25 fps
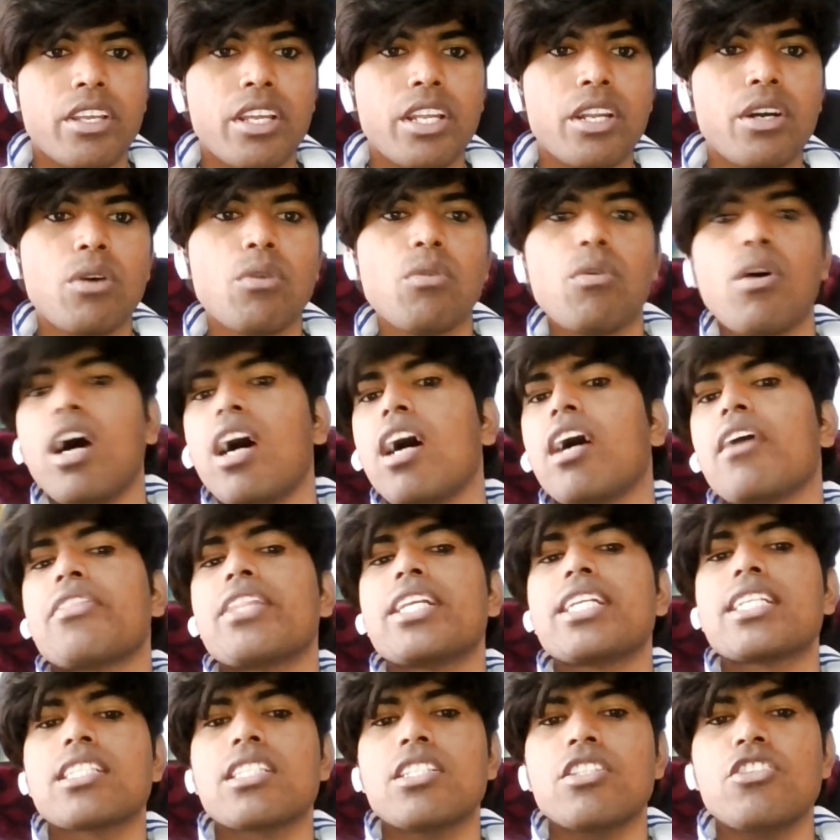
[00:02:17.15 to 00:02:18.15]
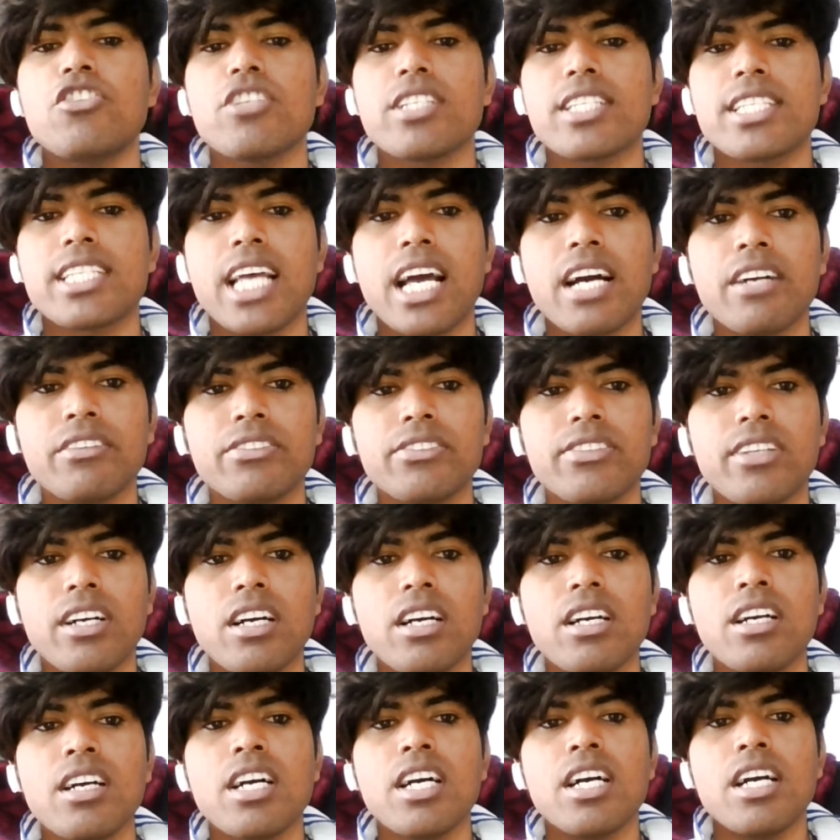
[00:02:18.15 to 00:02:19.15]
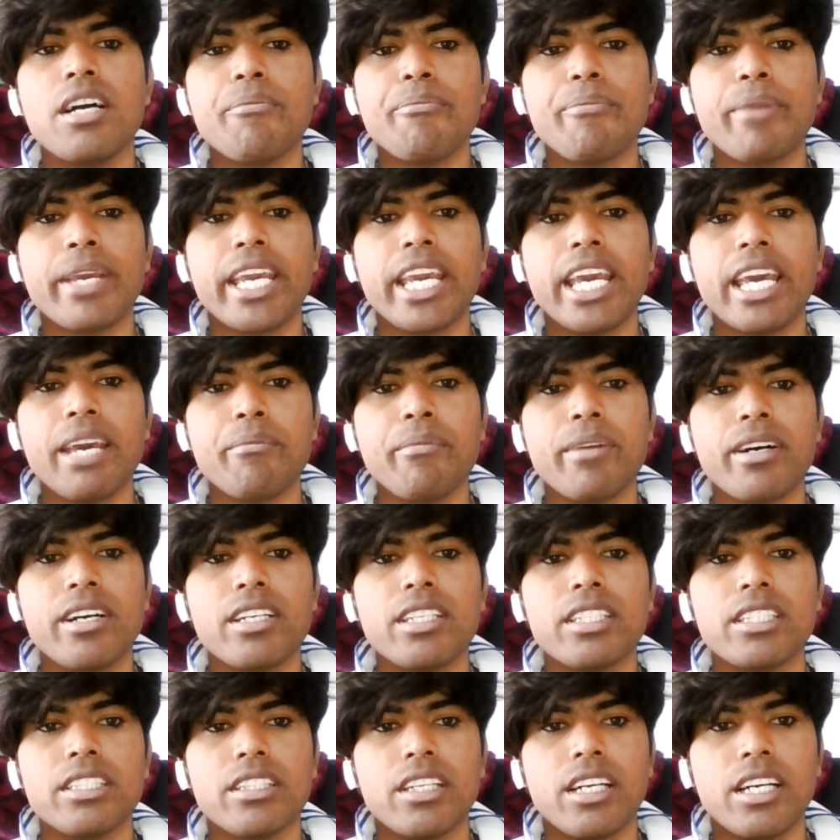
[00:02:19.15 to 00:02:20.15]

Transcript: you know uh, this josepha became a,